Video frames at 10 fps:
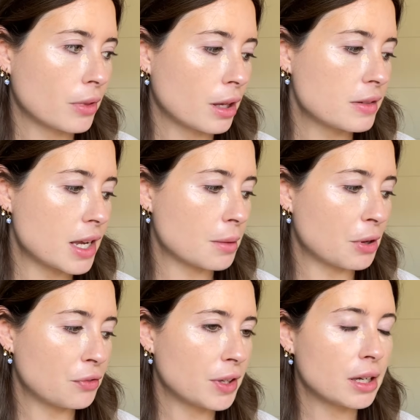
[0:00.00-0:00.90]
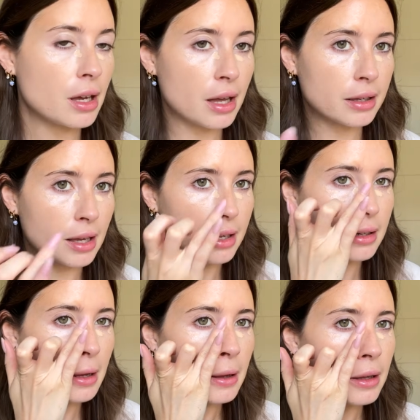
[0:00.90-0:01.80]
take my finger
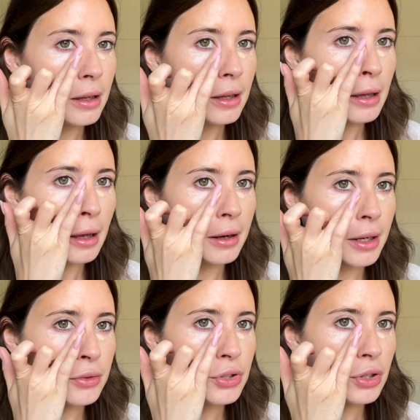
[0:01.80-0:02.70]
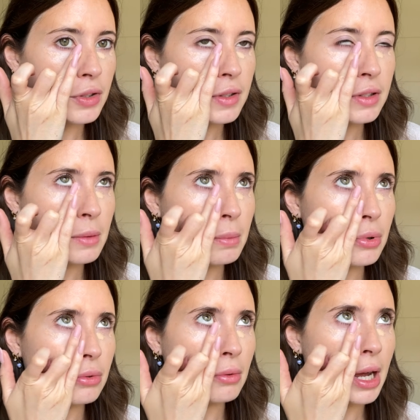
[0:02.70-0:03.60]
again, and I'll just
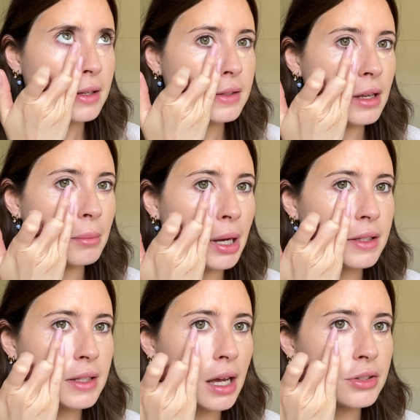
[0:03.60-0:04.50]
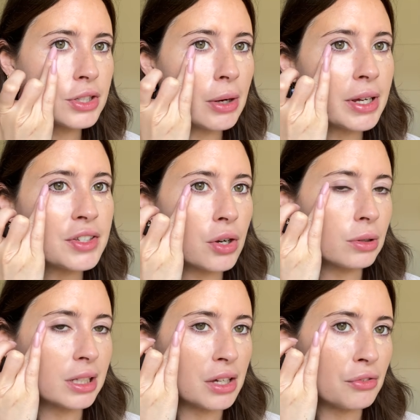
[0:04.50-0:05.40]
press and massage. Now I
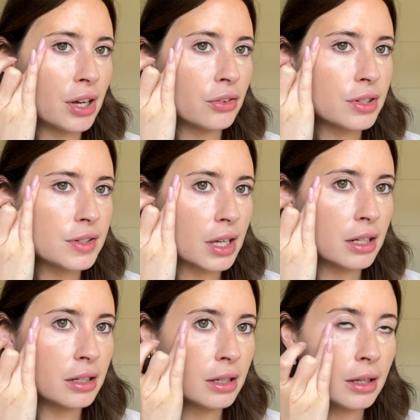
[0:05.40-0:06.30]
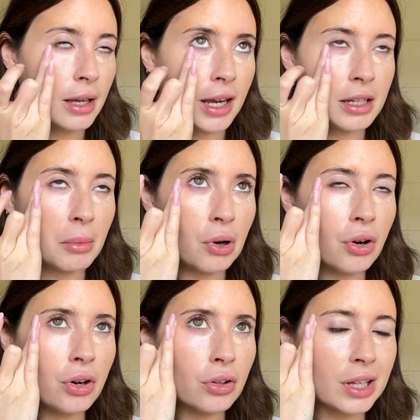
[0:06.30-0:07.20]
don't leave it on the skin
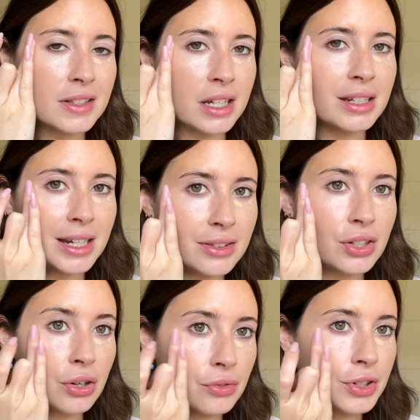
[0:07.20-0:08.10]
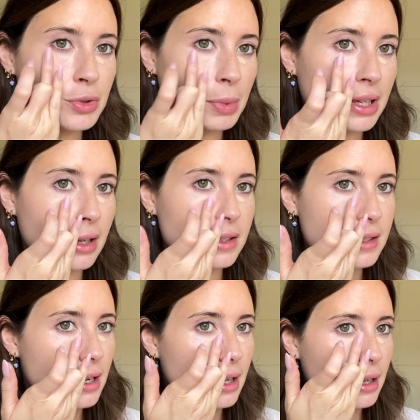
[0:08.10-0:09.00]
anymore unless I need the coverage
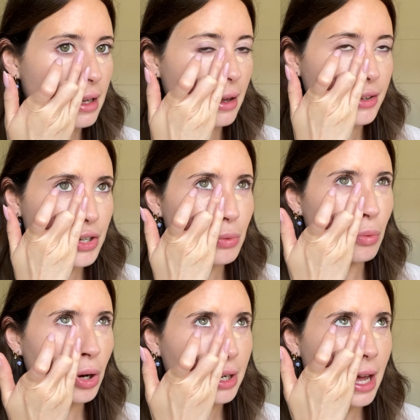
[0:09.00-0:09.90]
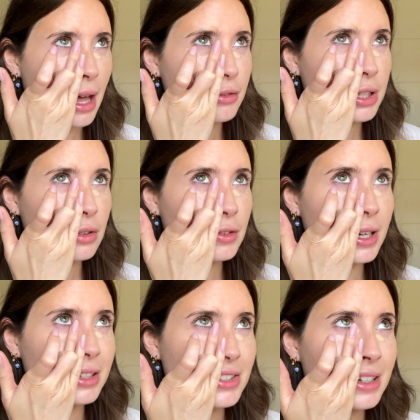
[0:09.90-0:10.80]
because I don't want heavy
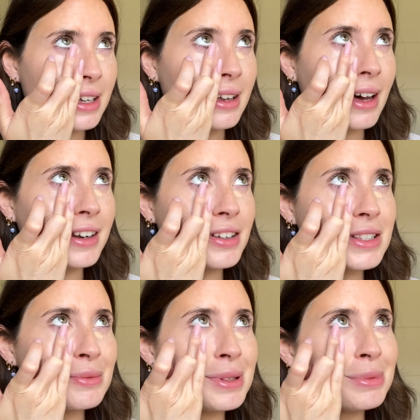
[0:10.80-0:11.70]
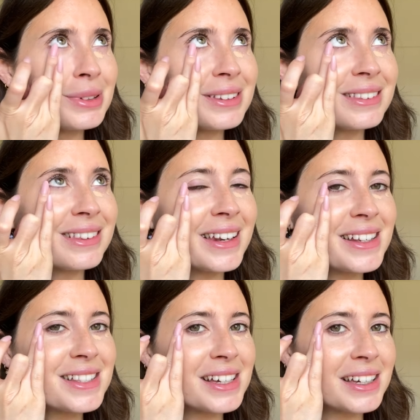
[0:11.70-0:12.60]
coverage. I know some people let
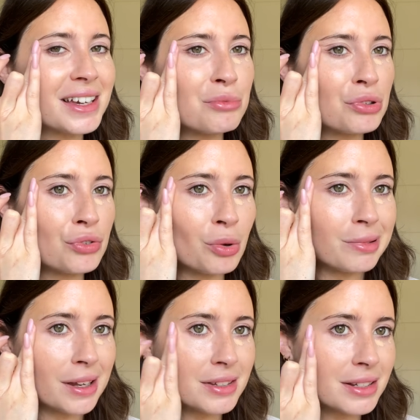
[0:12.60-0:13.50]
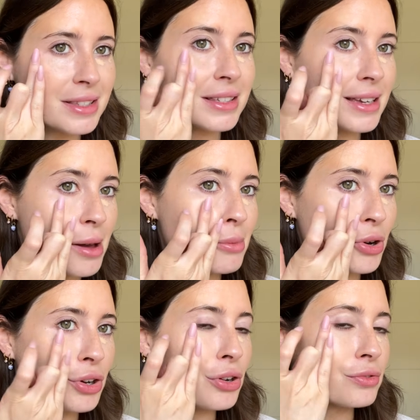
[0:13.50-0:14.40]
it sink in before blending to get
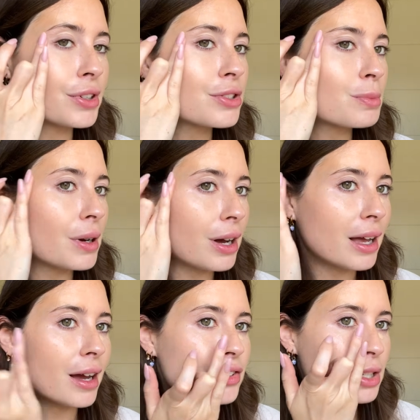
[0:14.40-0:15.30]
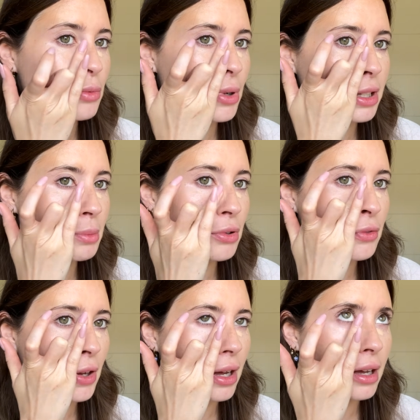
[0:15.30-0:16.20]
more coverage, but I actually really
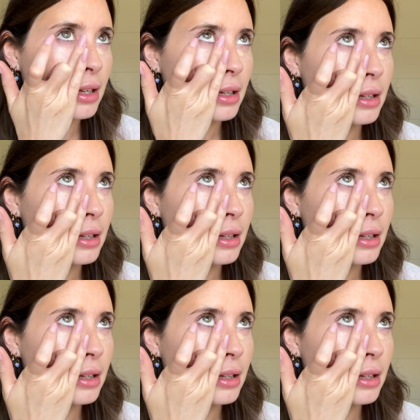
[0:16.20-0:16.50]
prefer